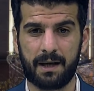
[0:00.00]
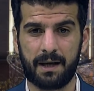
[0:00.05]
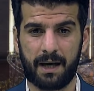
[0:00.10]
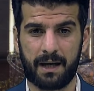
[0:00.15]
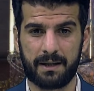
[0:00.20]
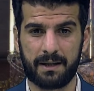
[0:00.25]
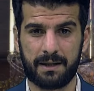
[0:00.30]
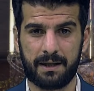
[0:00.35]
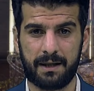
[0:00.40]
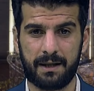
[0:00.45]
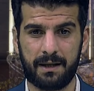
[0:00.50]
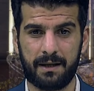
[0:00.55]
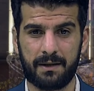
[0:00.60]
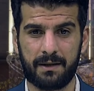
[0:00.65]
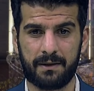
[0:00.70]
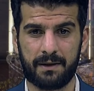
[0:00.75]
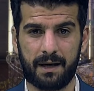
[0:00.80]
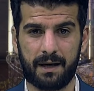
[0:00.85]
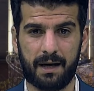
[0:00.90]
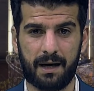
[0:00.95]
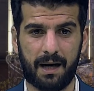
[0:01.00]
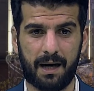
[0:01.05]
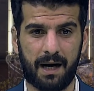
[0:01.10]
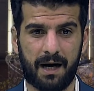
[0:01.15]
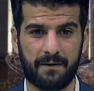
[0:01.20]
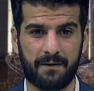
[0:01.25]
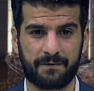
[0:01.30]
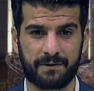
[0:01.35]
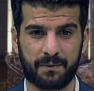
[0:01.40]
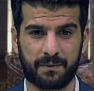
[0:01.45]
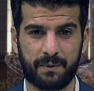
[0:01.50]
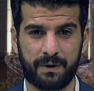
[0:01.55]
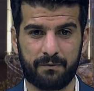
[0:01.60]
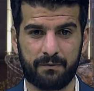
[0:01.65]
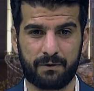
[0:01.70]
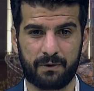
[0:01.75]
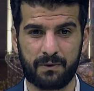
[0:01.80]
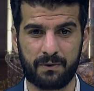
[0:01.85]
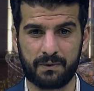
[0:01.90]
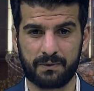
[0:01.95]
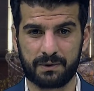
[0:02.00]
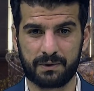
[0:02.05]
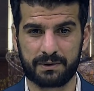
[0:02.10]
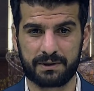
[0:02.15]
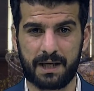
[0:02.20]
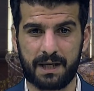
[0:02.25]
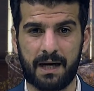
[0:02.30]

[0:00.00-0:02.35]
a year after we rolled